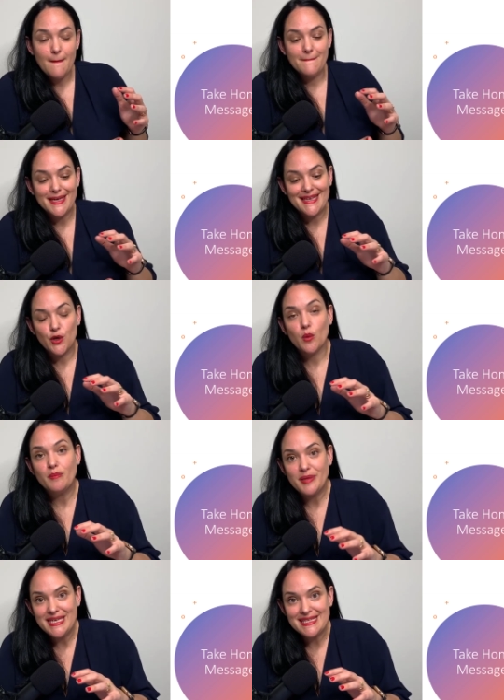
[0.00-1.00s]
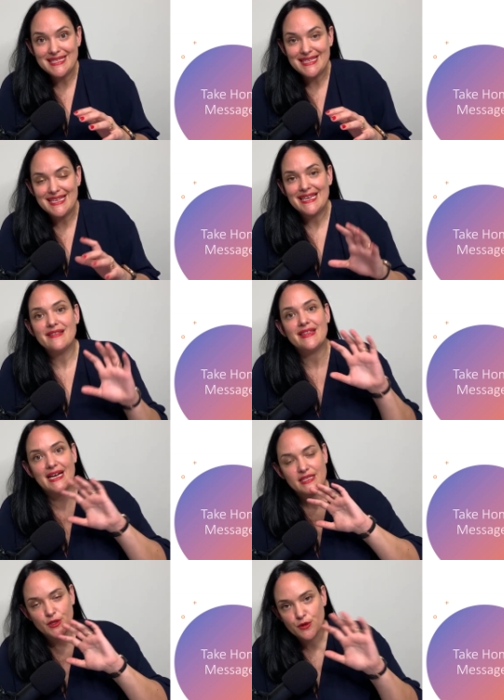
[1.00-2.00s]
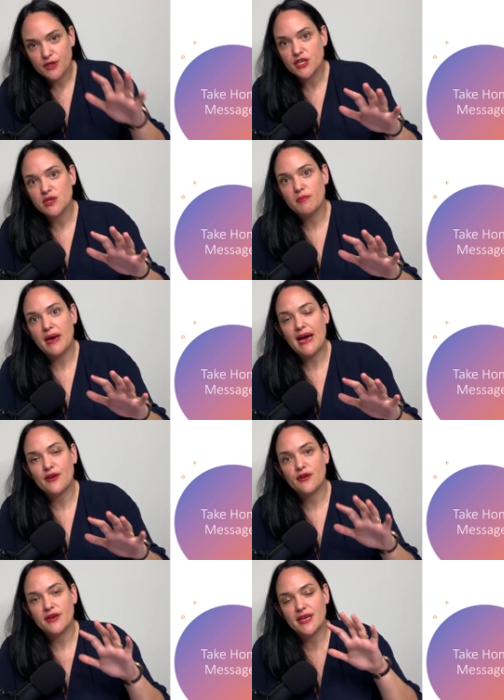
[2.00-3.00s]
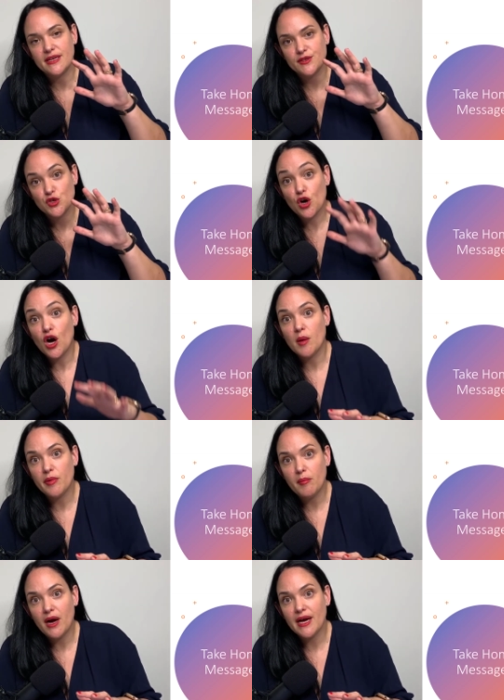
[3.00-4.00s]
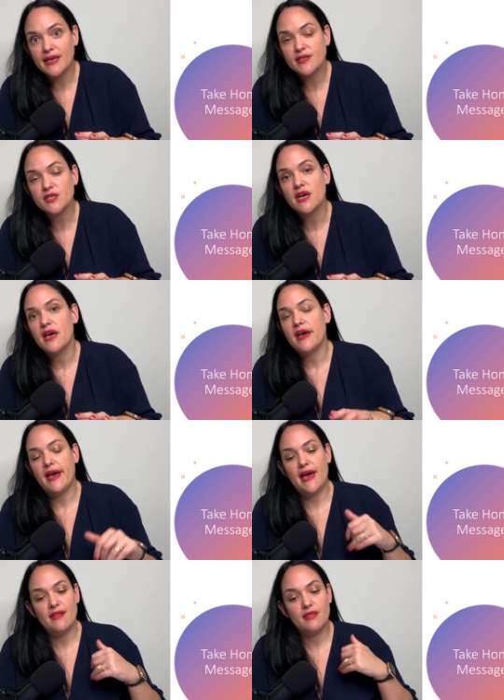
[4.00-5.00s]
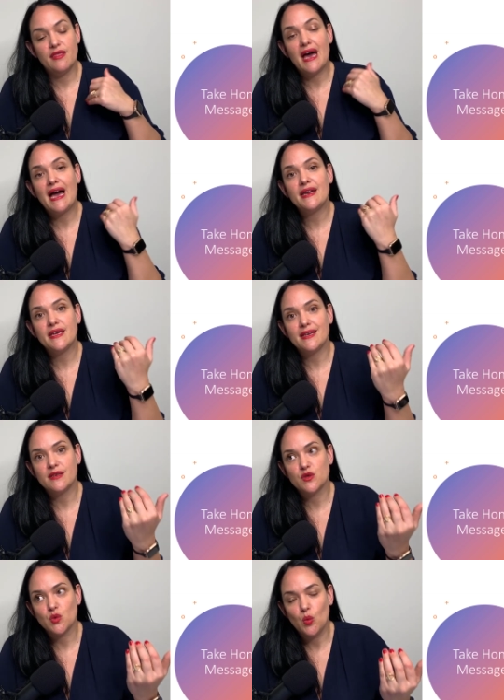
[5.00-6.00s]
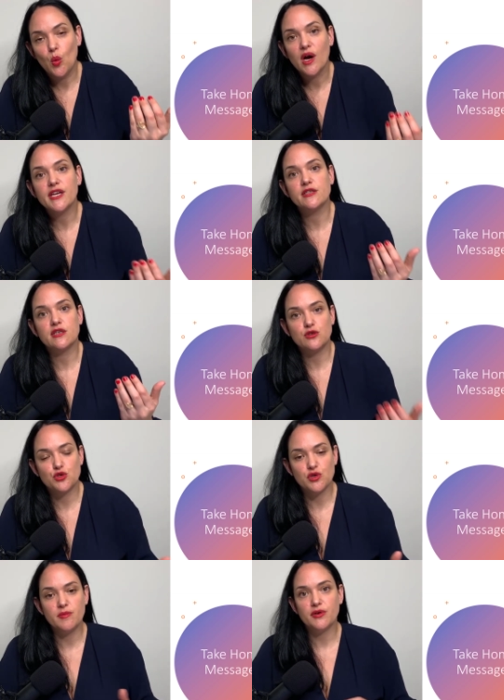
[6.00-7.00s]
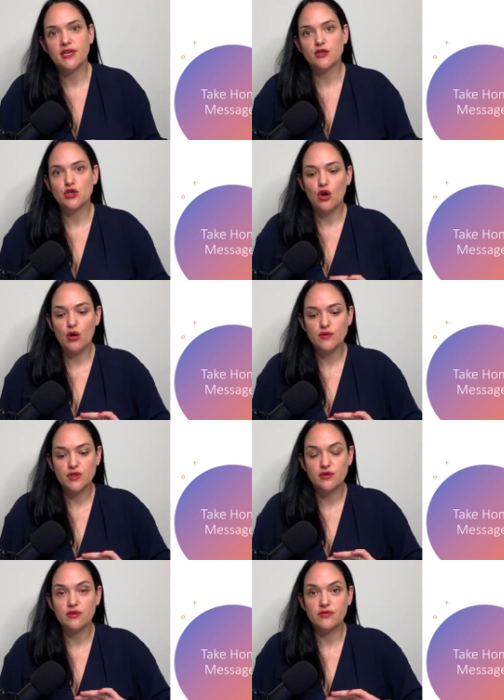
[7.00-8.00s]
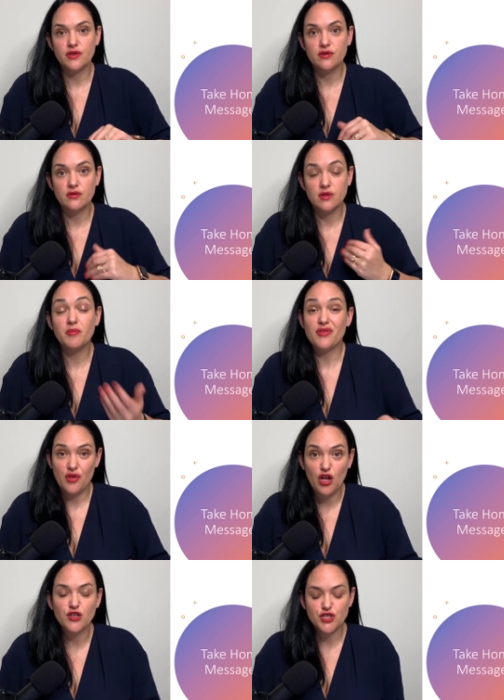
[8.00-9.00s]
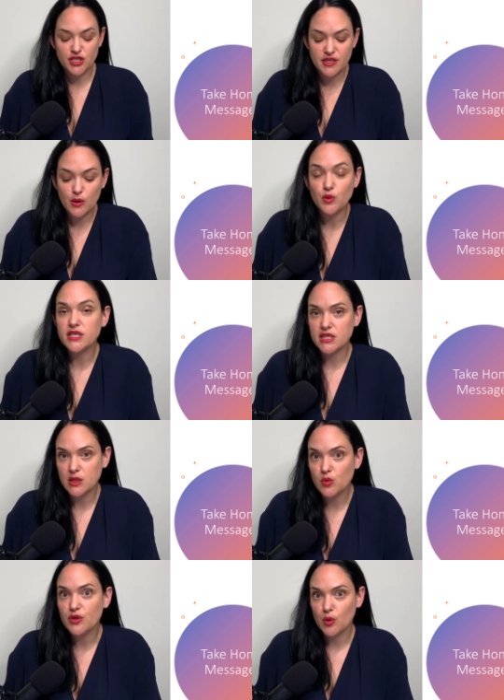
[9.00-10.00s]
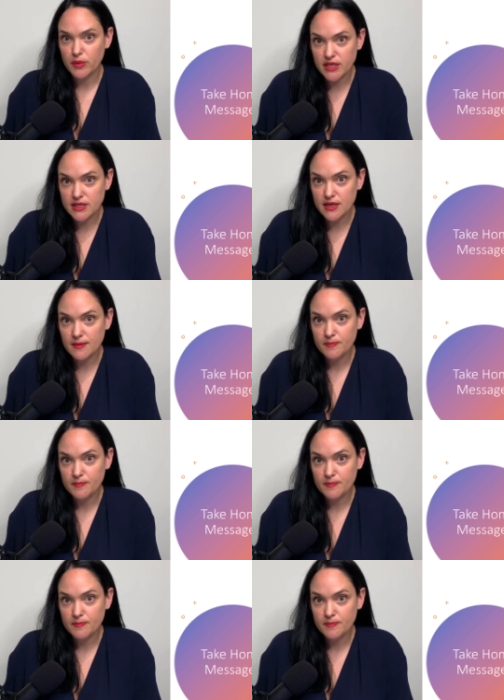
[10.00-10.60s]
But in obesity, that secretion pattern is compromised, and that is what is contributing to the pathology that we see with obesity.